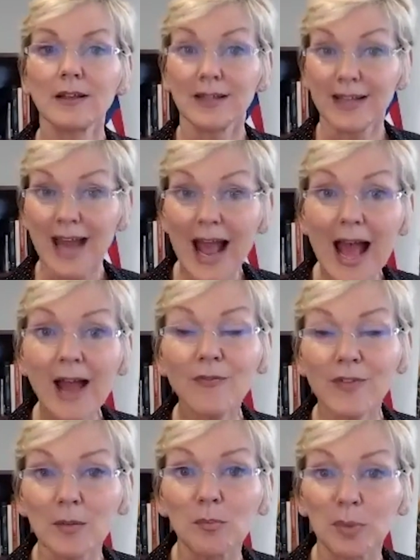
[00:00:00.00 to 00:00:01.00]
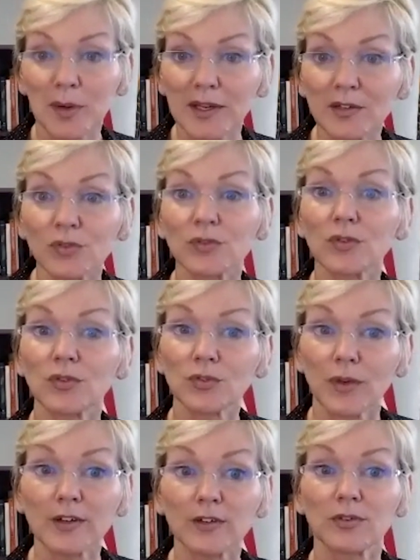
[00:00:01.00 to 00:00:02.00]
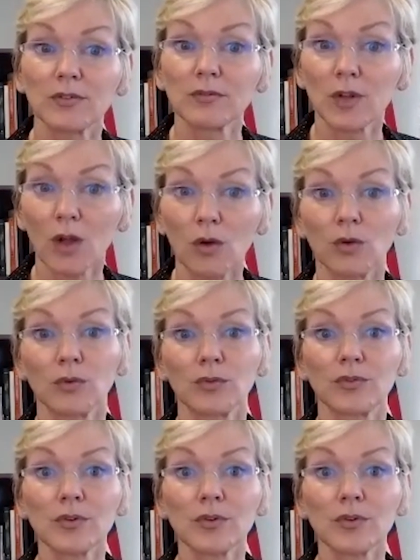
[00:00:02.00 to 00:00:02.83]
have embraced stretched codes.